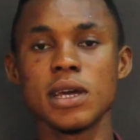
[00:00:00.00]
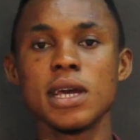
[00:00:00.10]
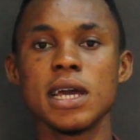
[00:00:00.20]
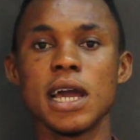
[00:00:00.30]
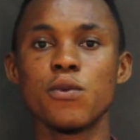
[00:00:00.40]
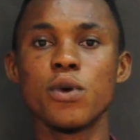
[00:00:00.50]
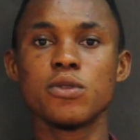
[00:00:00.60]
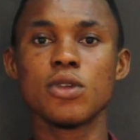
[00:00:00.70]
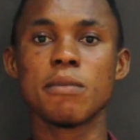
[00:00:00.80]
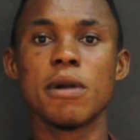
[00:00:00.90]
And when we
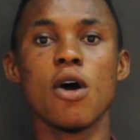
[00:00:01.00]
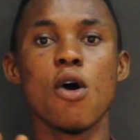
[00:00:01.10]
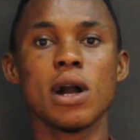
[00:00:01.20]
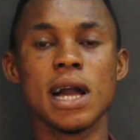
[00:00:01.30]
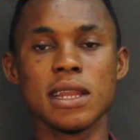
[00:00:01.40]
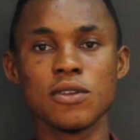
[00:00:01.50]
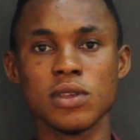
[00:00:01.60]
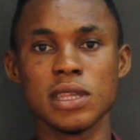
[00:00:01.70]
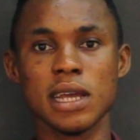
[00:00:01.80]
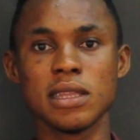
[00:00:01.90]
talk about organic
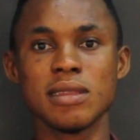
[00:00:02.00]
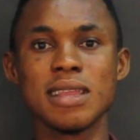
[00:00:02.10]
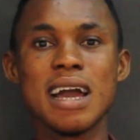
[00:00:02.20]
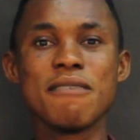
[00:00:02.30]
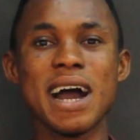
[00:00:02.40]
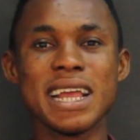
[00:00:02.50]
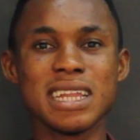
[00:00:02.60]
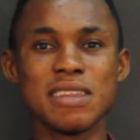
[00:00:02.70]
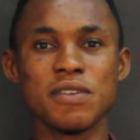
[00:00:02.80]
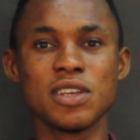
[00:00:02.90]
society, they have higher
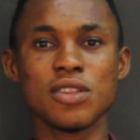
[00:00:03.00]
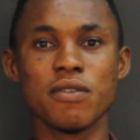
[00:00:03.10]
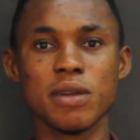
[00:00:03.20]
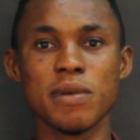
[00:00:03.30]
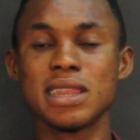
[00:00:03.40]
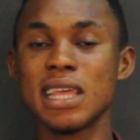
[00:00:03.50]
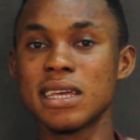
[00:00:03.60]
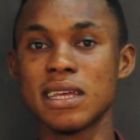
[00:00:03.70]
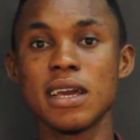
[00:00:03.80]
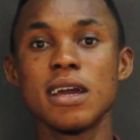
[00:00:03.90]
division of labor. Take,
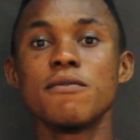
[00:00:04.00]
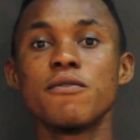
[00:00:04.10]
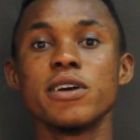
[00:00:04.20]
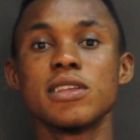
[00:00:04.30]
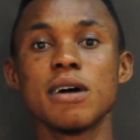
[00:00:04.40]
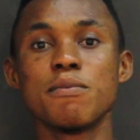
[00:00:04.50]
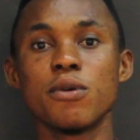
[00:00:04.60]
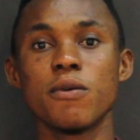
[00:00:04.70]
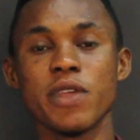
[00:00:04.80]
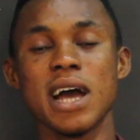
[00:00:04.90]
for example,
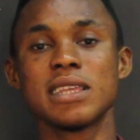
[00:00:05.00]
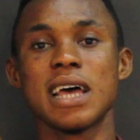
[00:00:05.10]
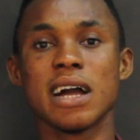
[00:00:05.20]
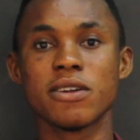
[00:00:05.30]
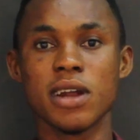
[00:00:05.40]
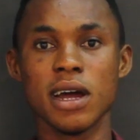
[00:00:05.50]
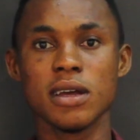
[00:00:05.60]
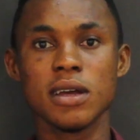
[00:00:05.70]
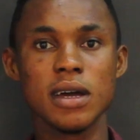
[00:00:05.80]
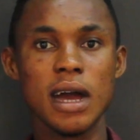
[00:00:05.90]
as Accra.
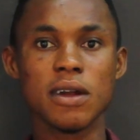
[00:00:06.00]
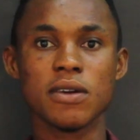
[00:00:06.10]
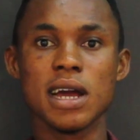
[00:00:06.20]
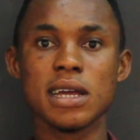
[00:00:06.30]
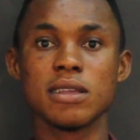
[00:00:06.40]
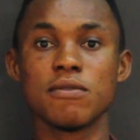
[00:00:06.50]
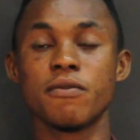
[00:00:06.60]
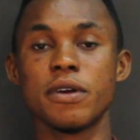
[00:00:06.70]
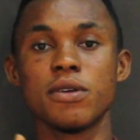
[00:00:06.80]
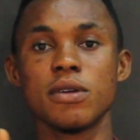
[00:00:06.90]
Accra is
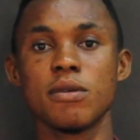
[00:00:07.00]
very